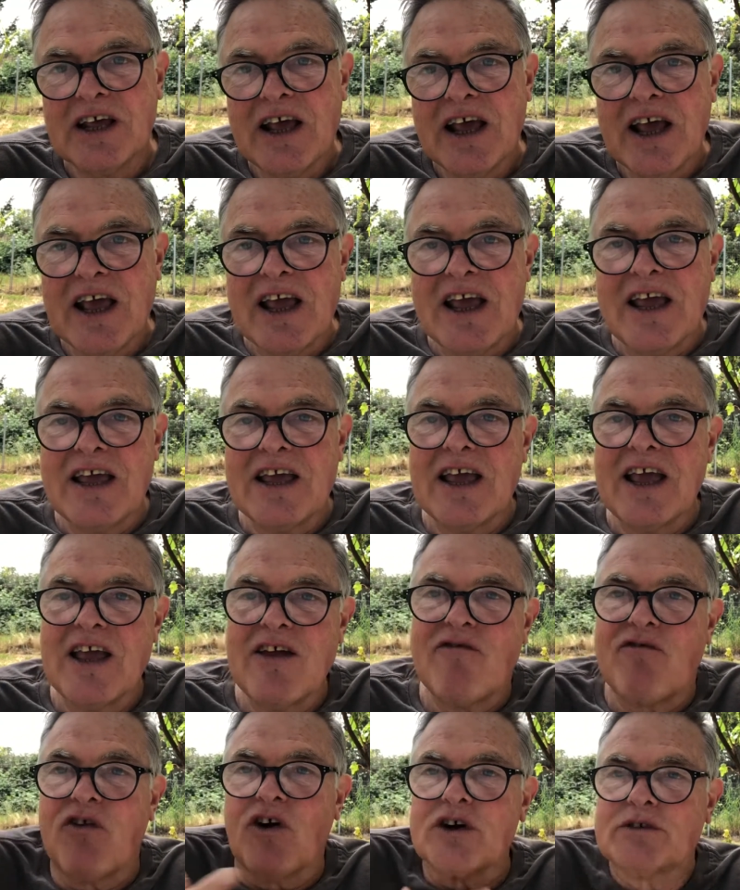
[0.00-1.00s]

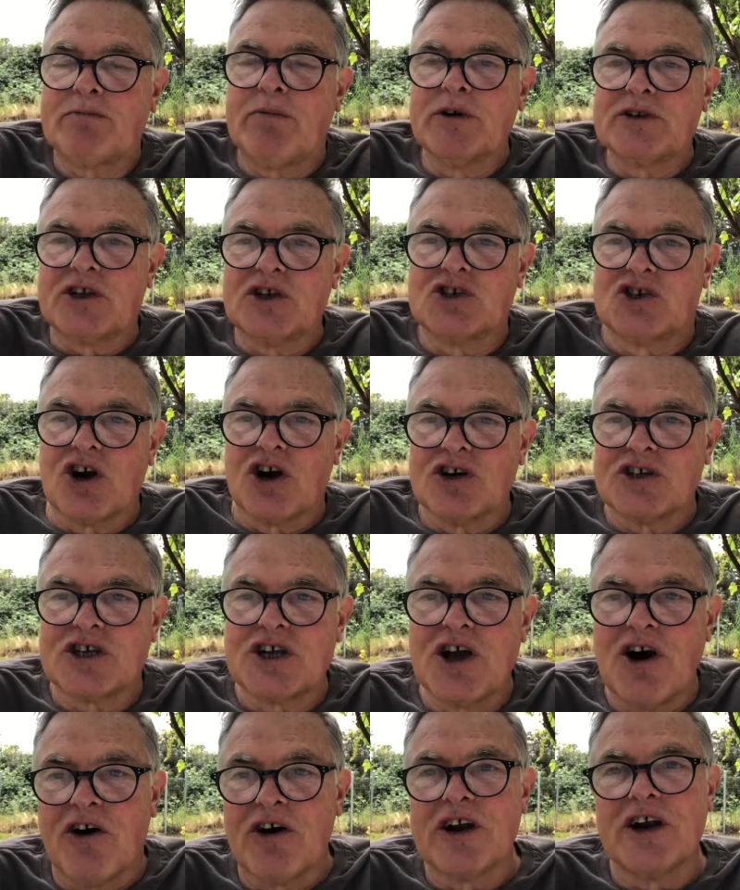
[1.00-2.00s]
He first put the
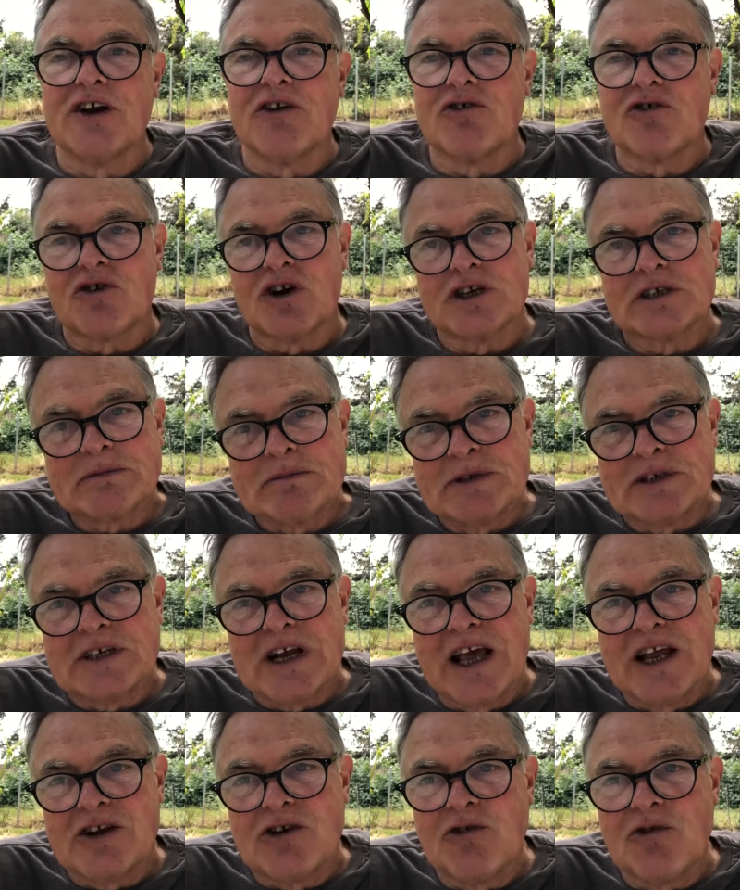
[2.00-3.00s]
jersey on Christmas
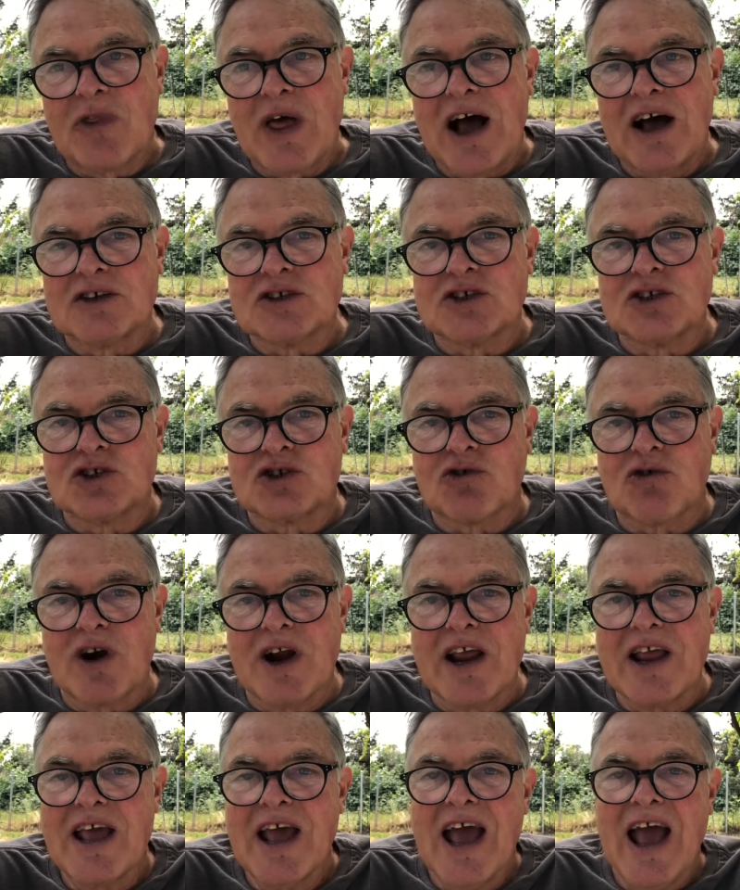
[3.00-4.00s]
Day
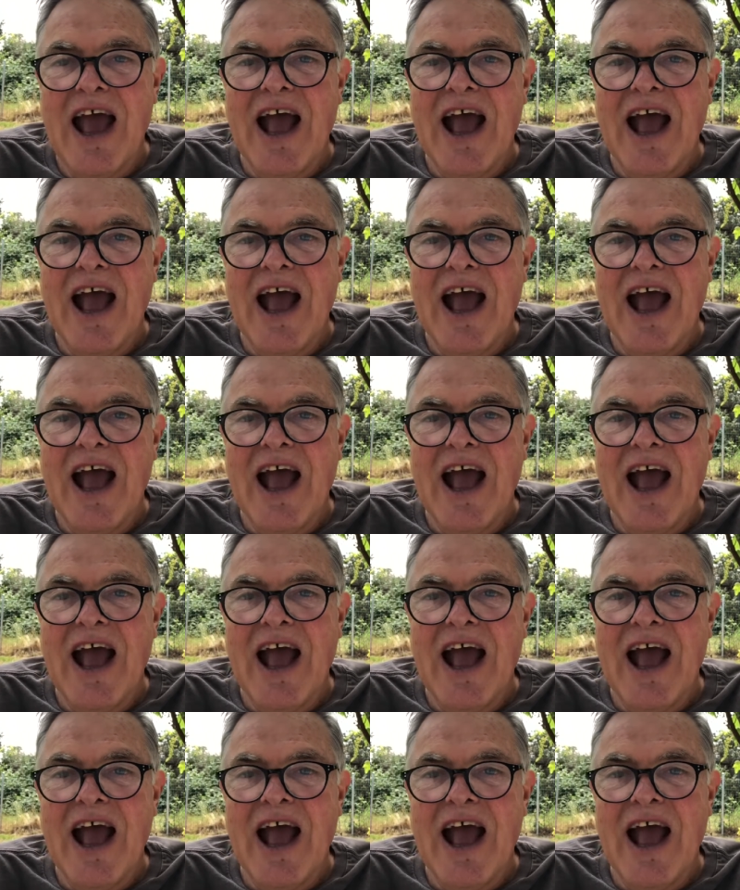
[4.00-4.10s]
2003,